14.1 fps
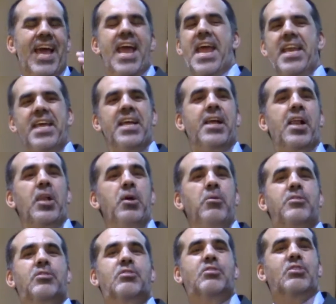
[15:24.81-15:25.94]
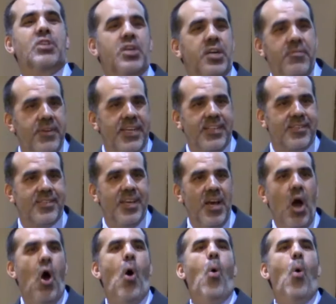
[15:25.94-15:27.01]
It includes service.